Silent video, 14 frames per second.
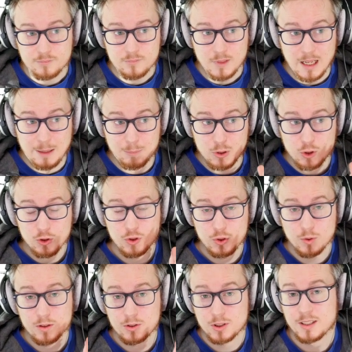And because you
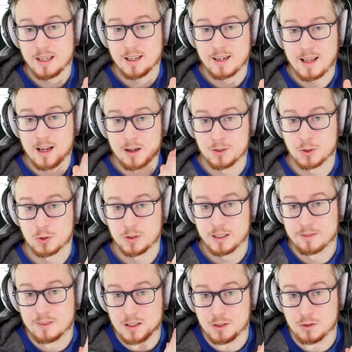understand how to create
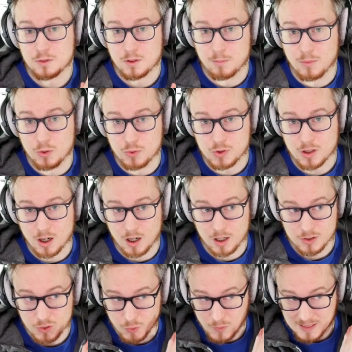value from those
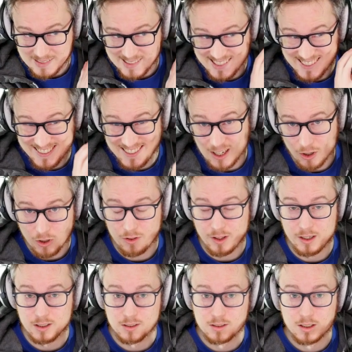cards, you get stuck
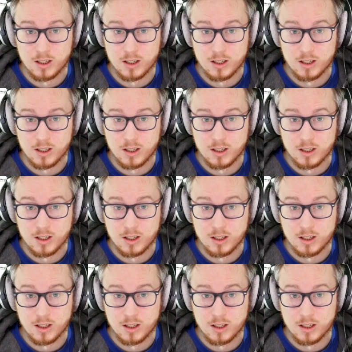there.